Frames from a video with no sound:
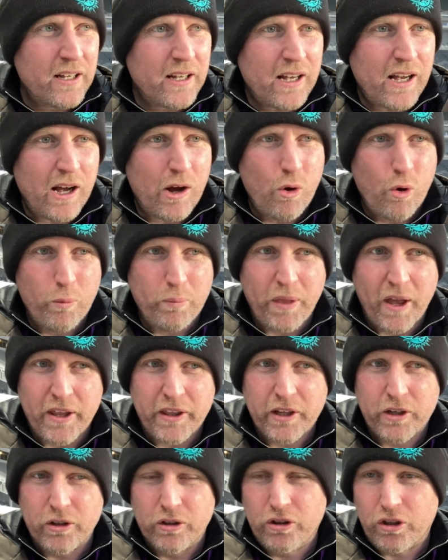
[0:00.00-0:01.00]
I hope that
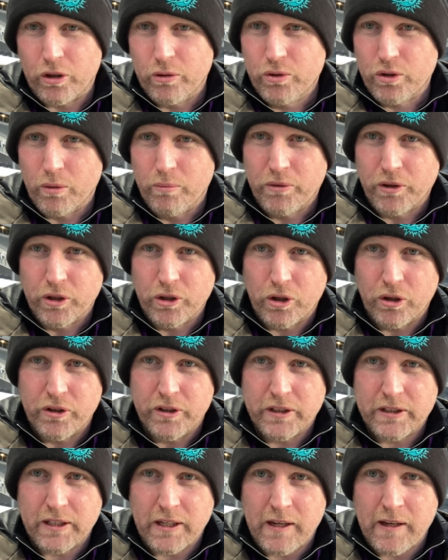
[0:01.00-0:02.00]
they could do something good
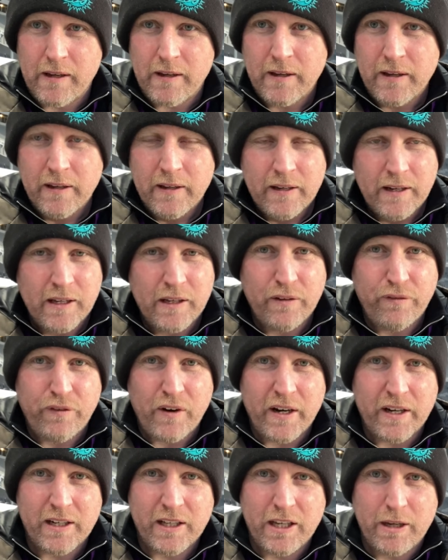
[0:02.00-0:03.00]
today in the
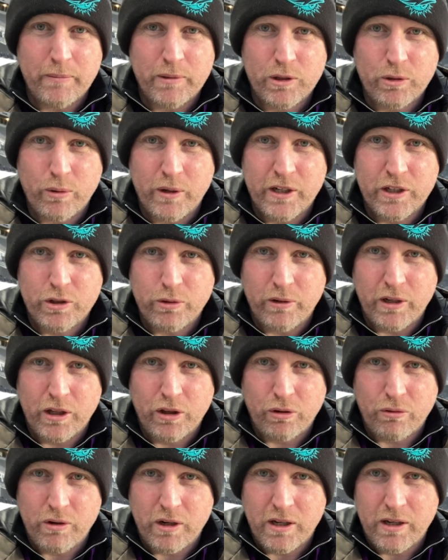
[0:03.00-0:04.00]
final game of
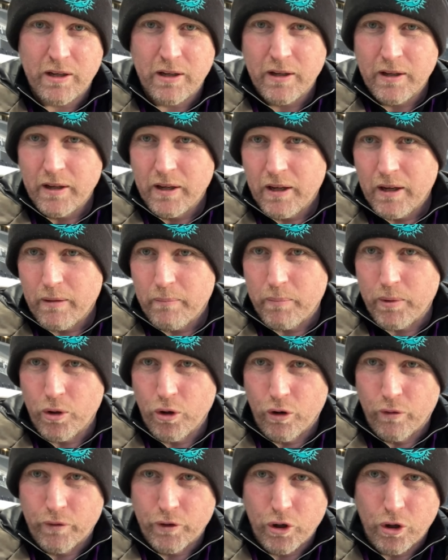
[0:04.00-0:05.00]
2023. But
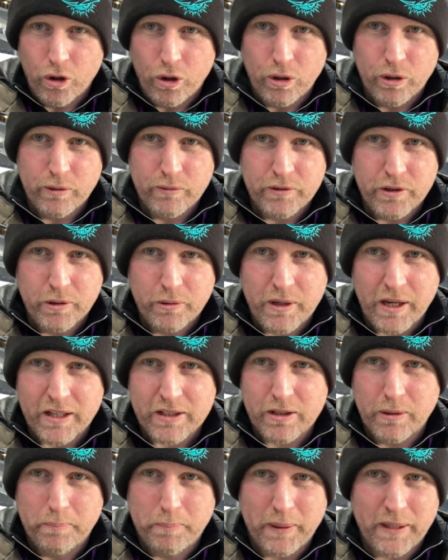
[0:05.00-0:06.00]
overall,
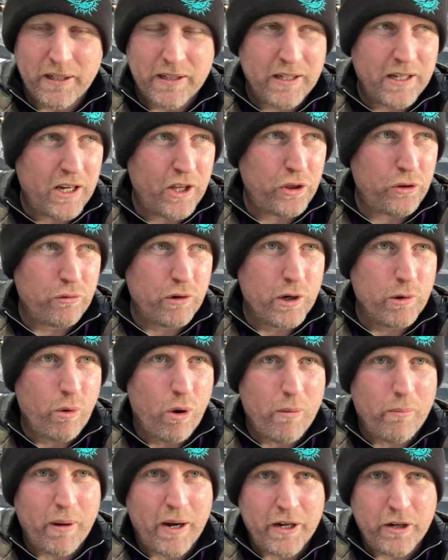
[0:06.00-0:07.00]
Newcastle beaten here
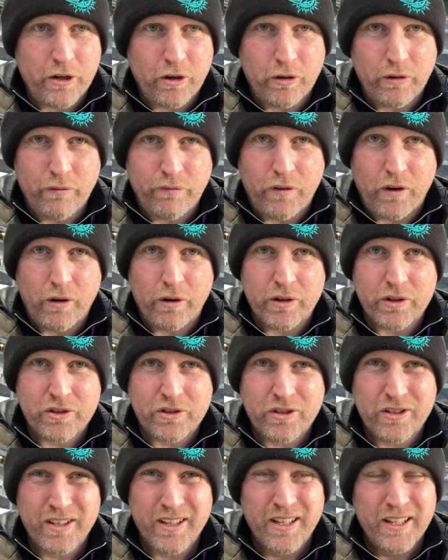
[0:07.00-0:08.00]
3-1 by Nottingham Forest.
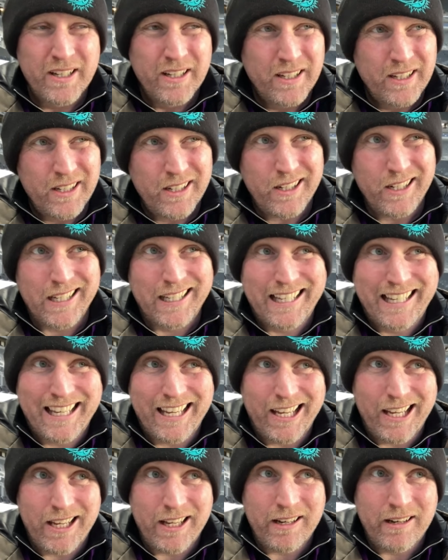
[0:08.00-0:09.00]
And
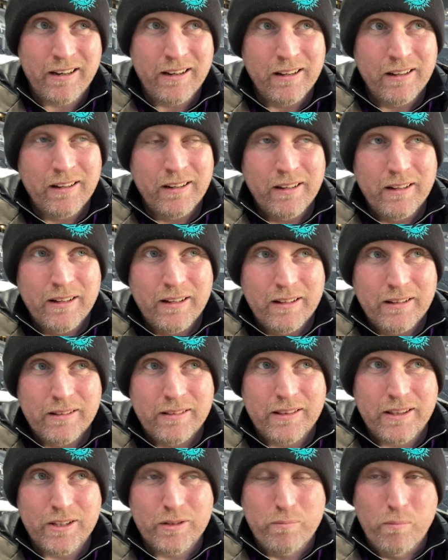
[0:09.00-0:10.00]
again,
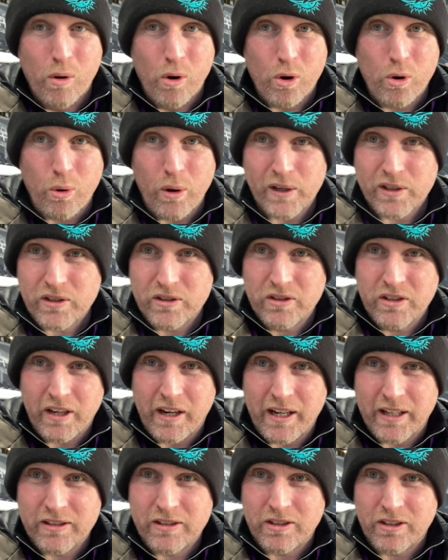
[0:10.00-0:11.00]
there's more questions than
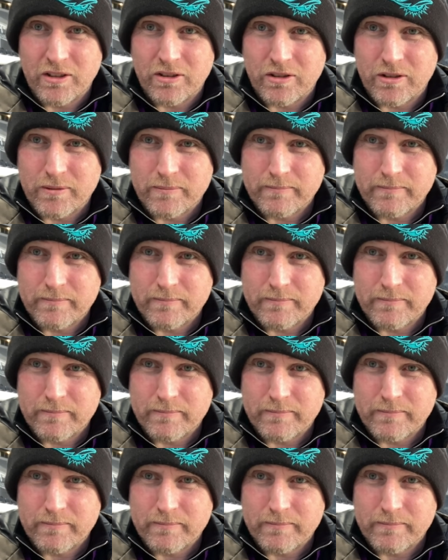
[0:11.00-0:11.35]
answers.